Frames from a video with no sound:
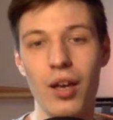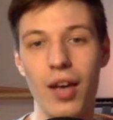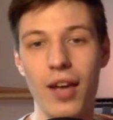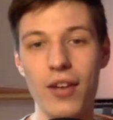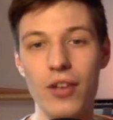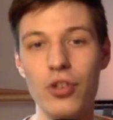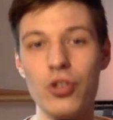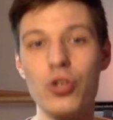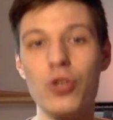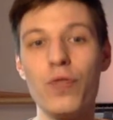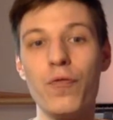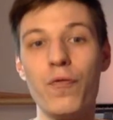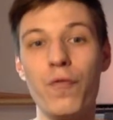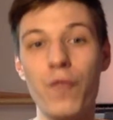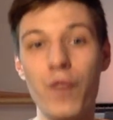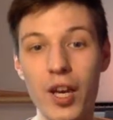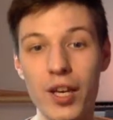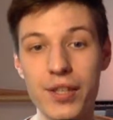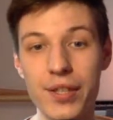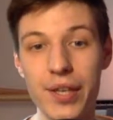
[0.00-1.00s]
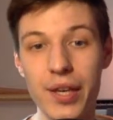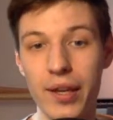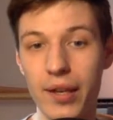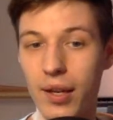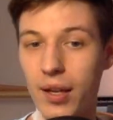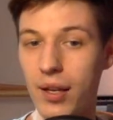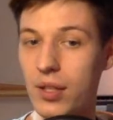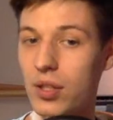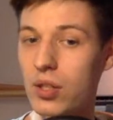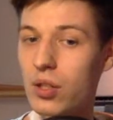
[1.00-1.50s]
and you should fix
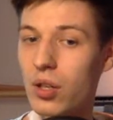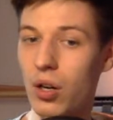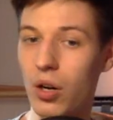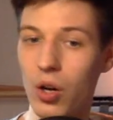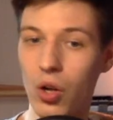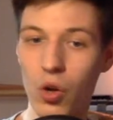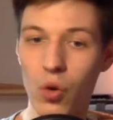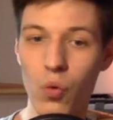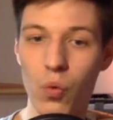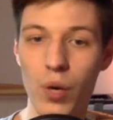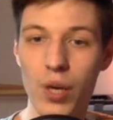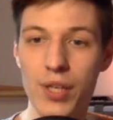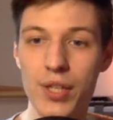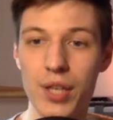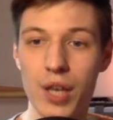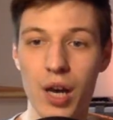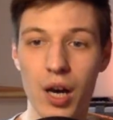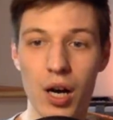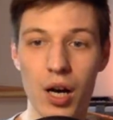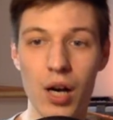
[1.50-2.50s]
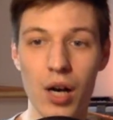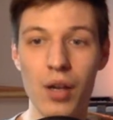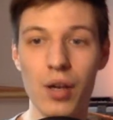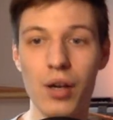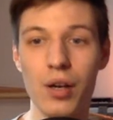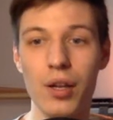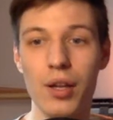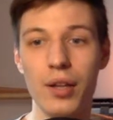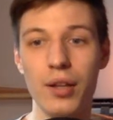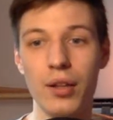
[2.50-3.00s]
it, it's always harder